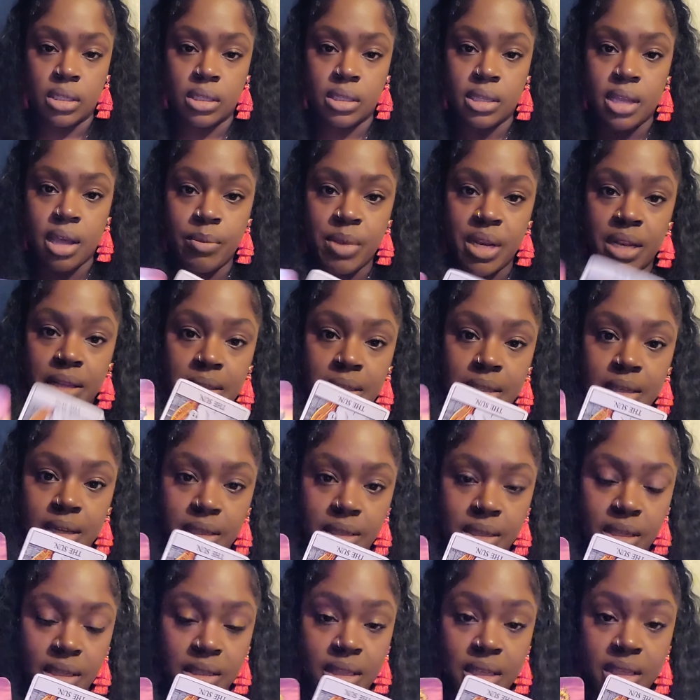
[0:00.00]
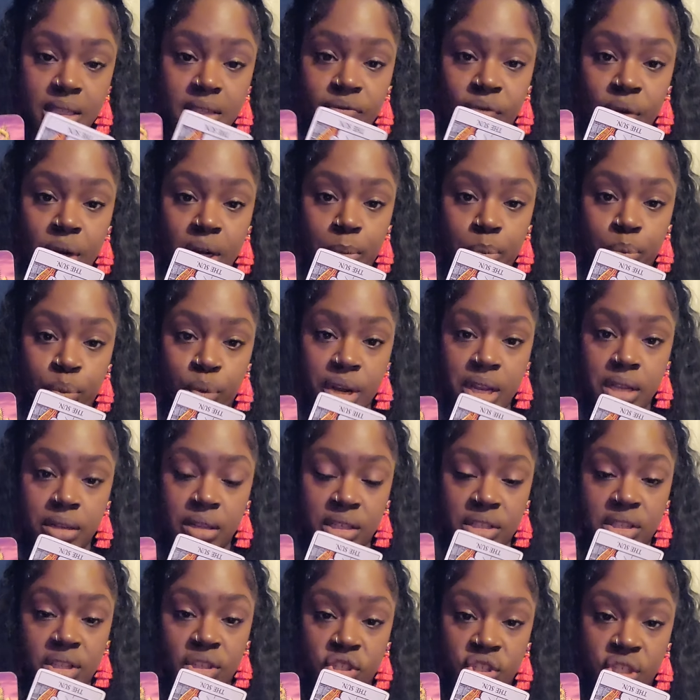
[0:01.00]
coming into this, because this is for a pre,
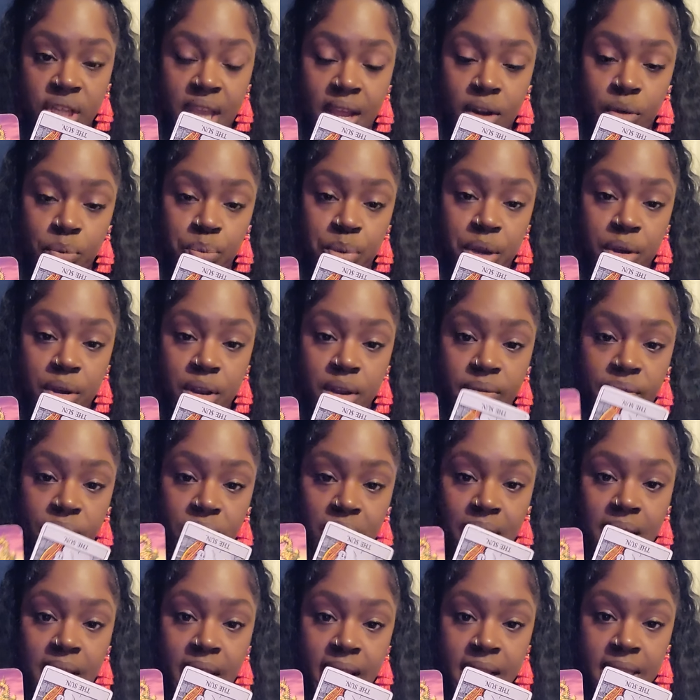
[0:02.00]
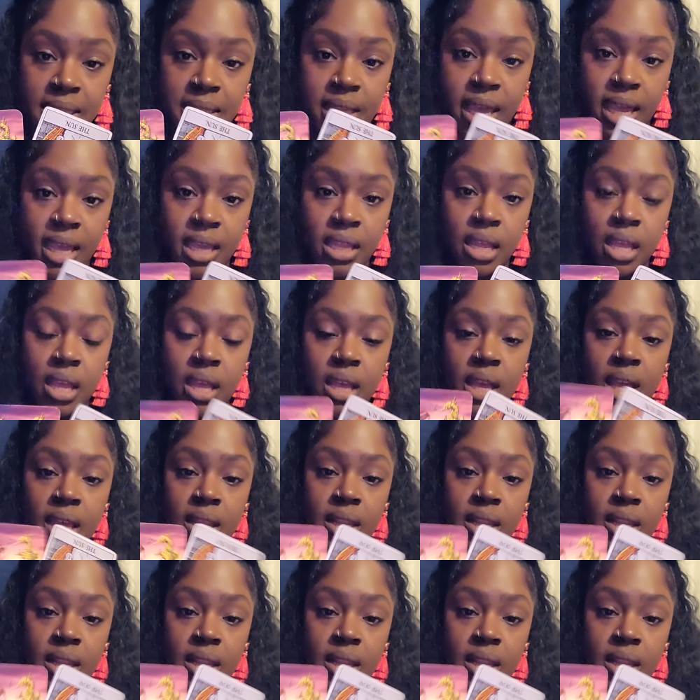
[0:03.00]
this is shadow period for the Lion's Gate.